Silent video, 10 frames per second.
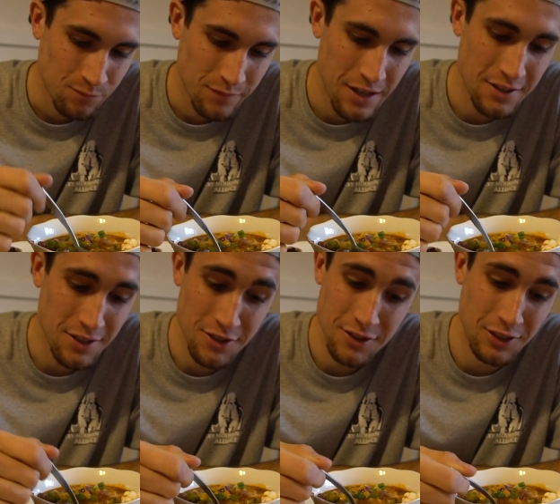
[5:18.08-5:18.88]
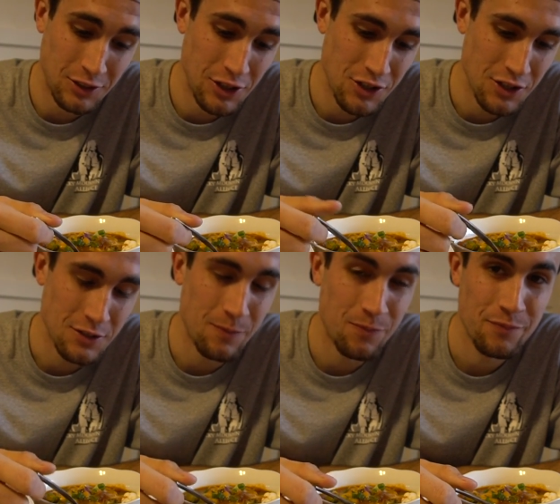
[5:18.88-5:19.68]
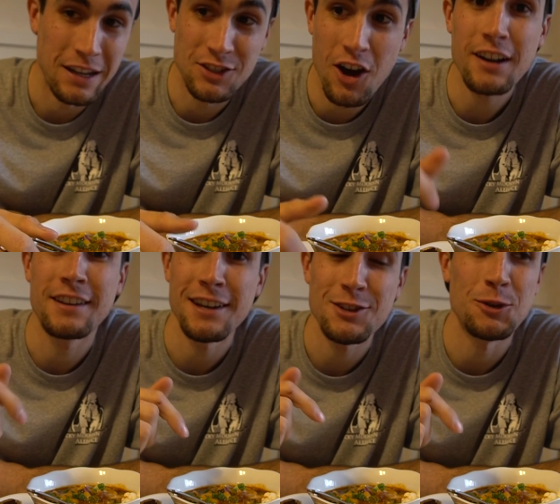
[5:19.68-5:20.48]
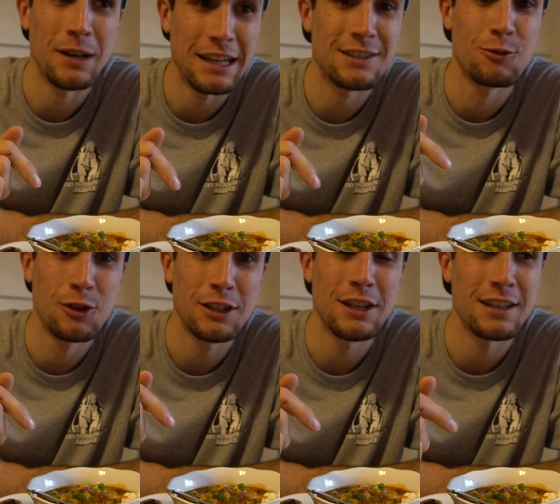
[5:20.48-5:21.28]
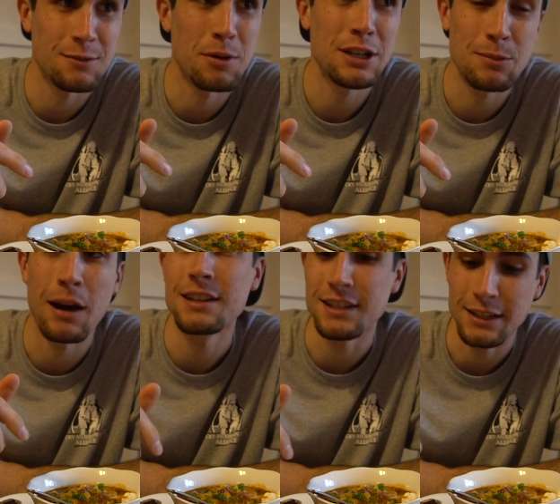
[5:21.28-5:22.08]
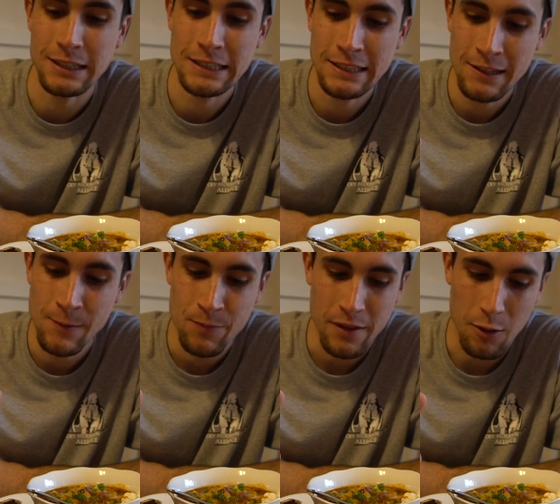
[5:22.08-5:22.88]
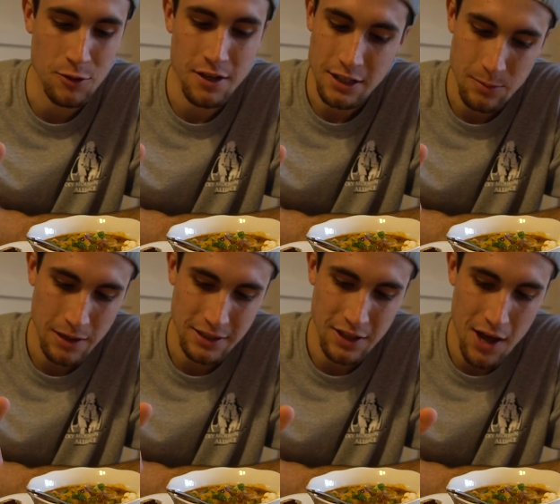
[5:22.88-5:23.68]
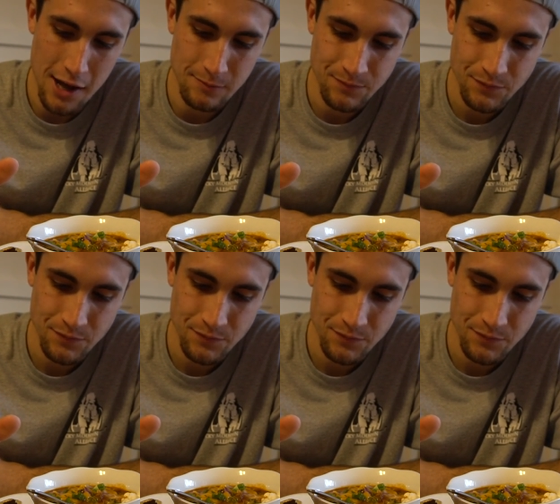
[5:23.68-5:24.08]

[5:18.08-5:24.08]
This is delicious. It's got a kick to it. It's pretty spicy. I wasn't expecting that.